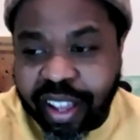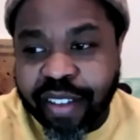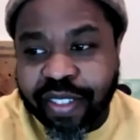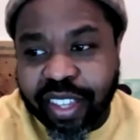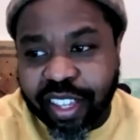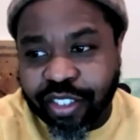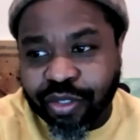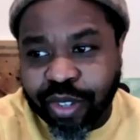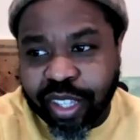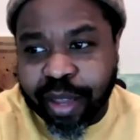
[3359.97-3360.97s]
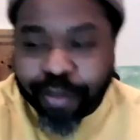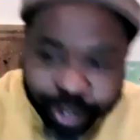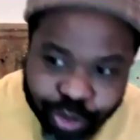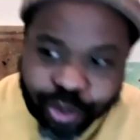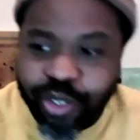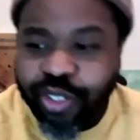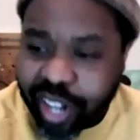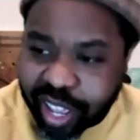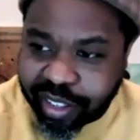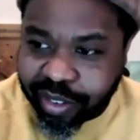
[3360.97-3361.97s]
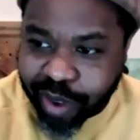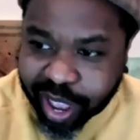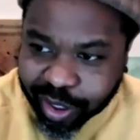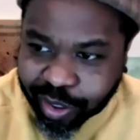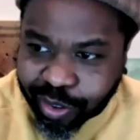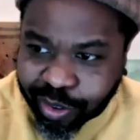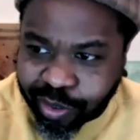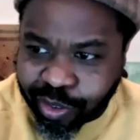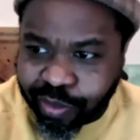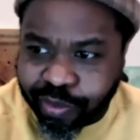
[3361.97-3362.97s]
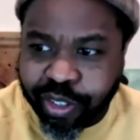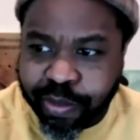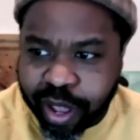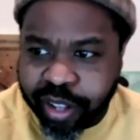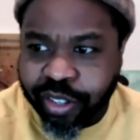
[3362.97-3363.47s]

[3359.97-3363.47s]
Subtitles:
of the history that produced it as a radical sort of response